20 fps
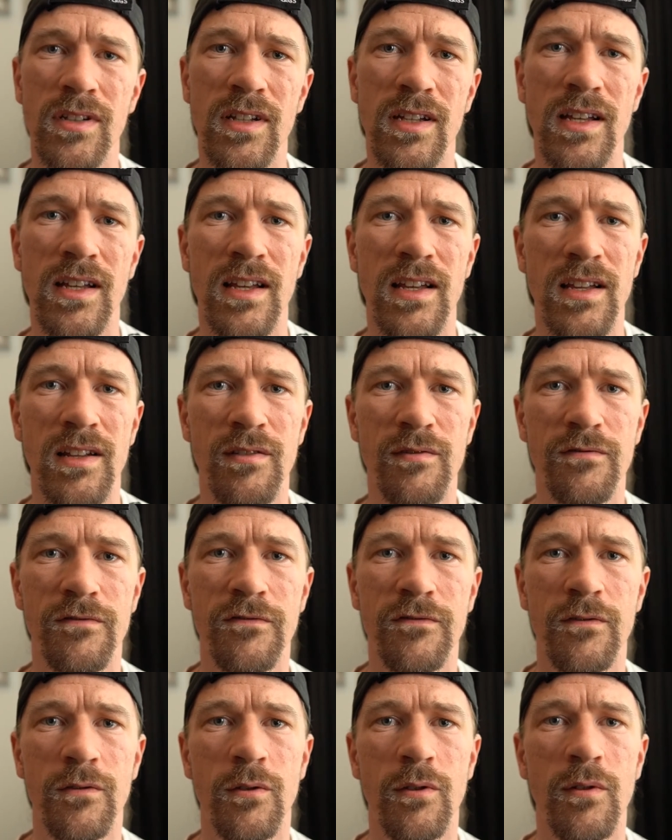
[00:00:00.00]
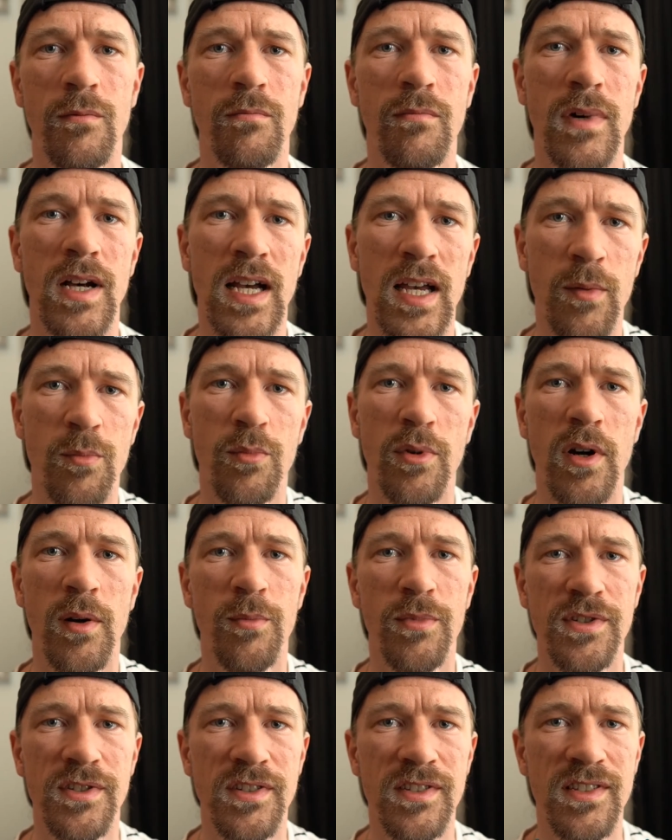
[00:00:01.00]
and for my
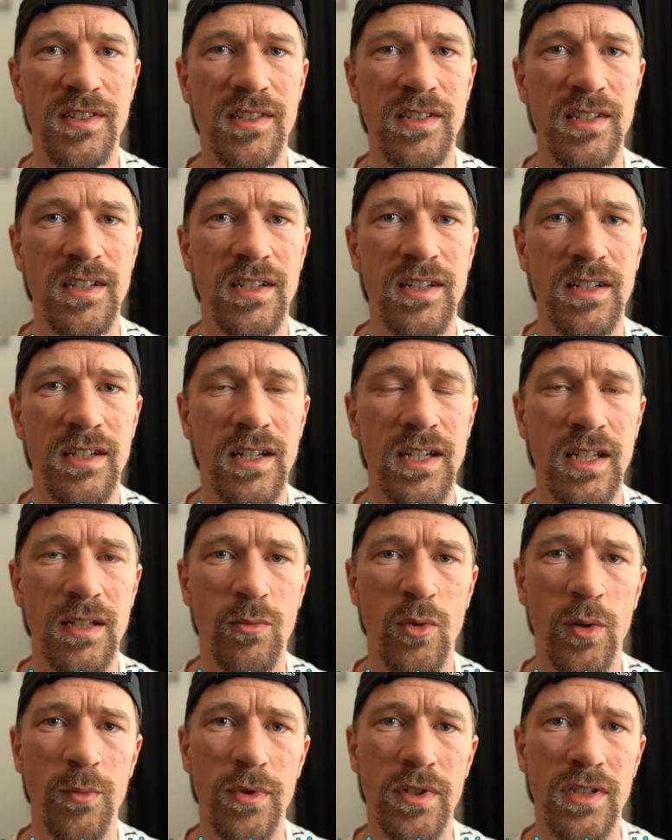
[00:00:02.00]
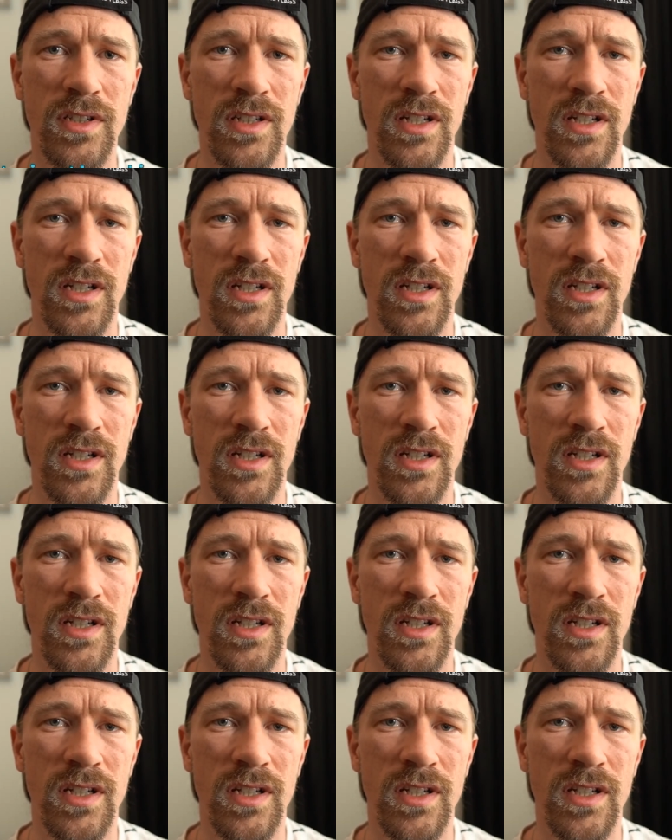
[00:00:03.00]
purposes at the moment,